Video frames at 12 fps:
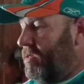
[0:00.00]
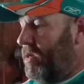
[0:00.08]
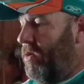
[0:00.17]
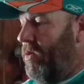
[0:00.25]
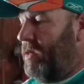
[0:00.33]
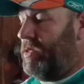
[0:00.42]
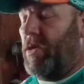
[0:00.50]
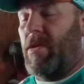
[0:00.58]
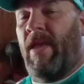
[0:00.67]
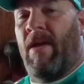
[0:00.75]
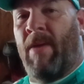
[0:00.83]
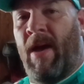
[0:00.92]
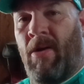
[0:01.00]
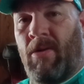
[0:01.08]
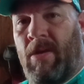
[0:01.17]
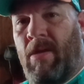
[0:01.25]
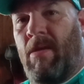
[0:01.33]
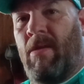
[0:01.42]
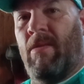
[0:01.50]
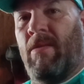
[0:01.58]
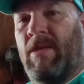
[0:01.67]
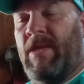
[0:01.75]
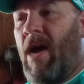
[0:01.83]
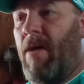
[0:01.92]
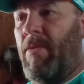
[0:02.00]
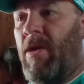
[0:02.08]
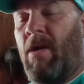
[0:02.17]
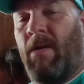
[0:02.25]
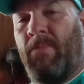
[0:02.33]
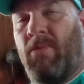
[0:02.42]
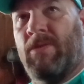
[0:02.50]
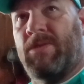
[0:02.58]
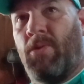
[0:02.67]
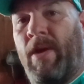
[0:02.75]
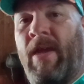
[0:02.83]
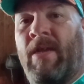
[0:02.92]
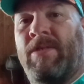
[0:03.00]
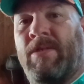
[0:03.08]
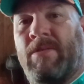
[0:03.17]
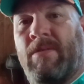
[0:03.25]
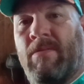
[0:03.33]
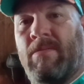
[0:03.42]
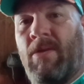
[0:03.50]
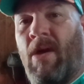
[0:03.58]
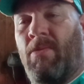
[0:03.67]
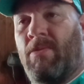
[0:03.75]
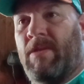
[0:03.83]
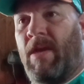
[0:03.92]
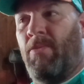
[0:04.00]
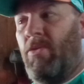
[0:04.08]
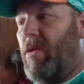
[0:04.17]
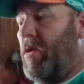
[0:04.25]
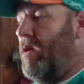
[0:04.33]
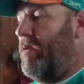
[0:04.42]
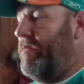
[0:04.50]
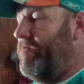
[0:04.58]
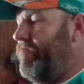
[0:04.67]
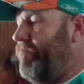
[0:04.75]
So I took them out. The top cup was 3 inches, so I was able to cut